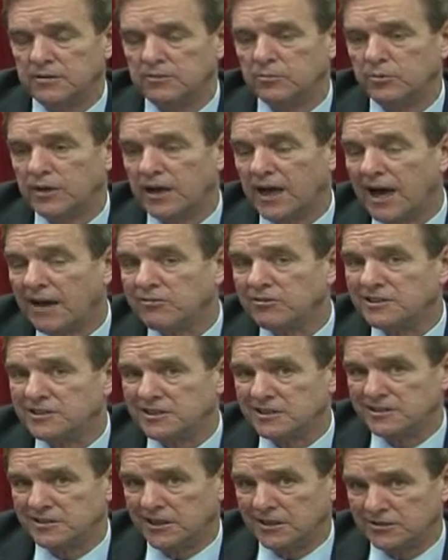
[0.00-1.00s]
What I would
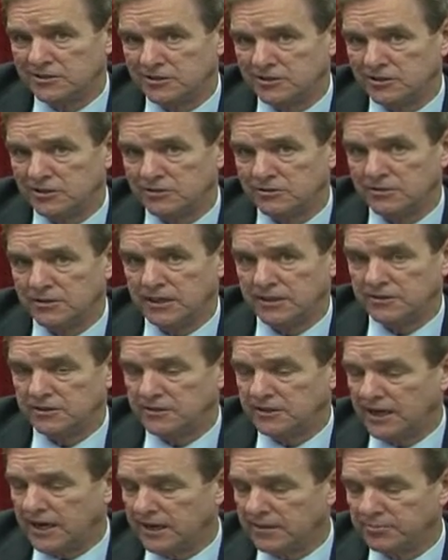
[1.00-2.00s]
suggest to you, and you're
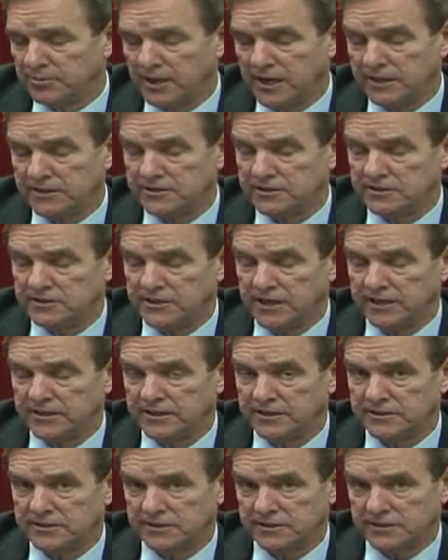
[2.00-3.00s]
not obliged to take
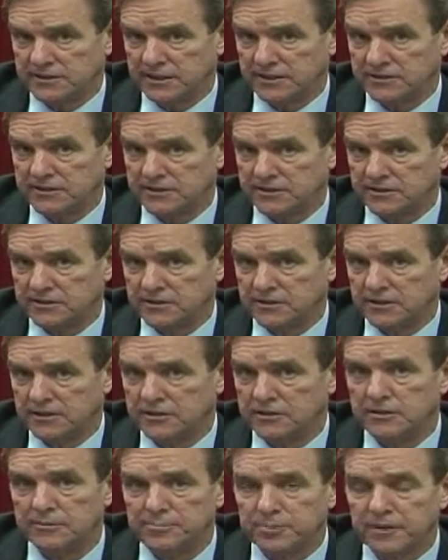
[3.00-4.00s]
this suggestion,
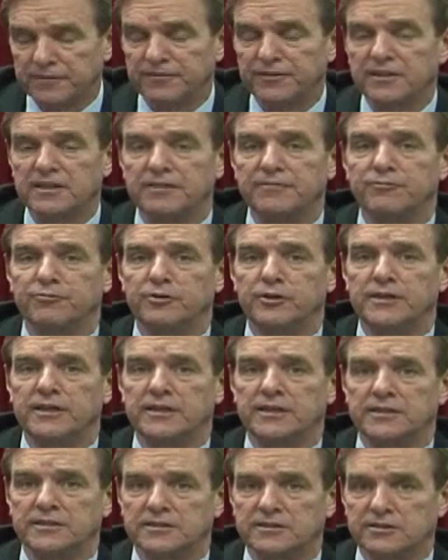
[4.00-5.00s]
you're perfectly free to
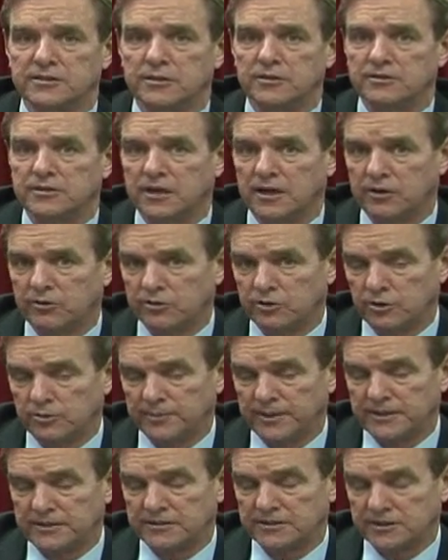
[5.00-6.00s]
consult our
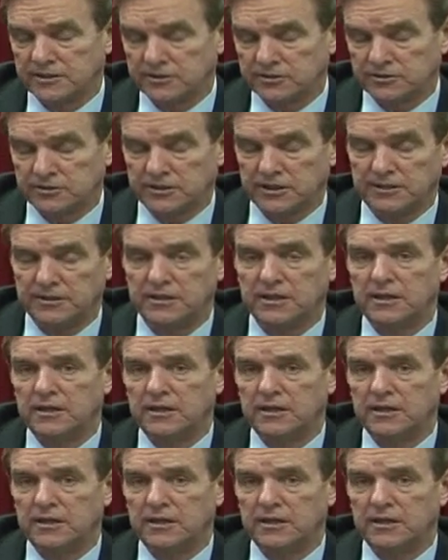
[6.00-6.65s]
Homeland Security